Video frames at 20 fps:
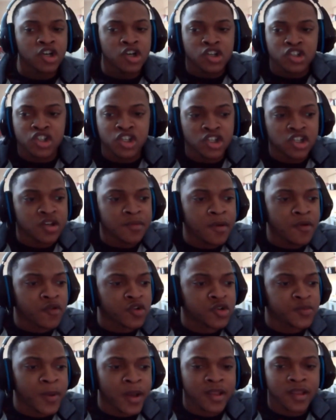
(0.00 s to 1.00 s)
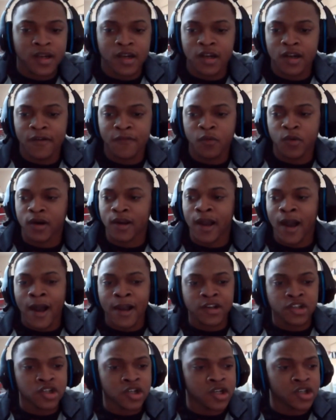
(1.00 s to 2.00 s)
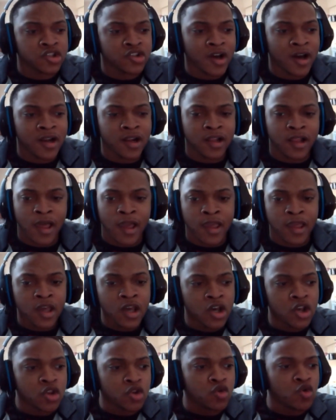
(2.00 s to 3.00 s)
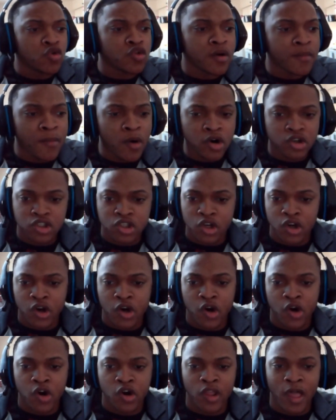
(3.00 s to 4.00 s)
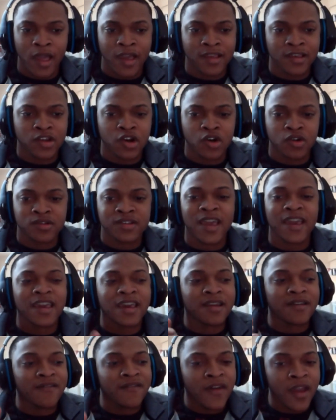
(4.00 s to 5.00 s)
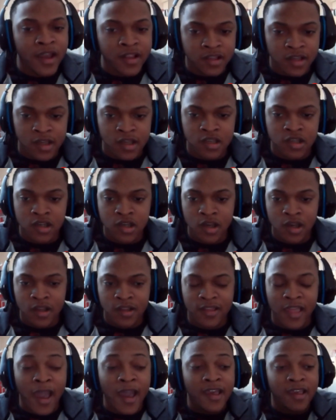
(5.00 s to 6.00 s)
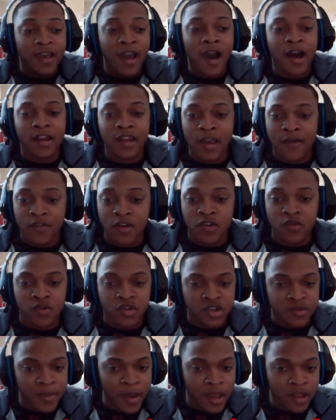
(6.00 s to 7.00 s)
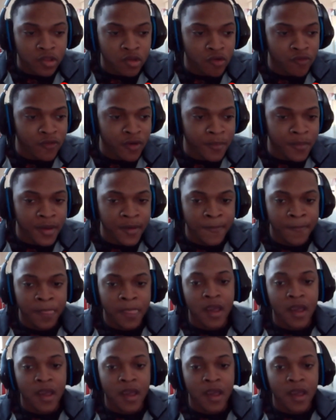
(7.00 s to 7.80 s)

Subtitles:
She should be respected enough where God shouldn't try to, like, do the most to her or, like, you know, take advantage. That God-given respect, you feel me?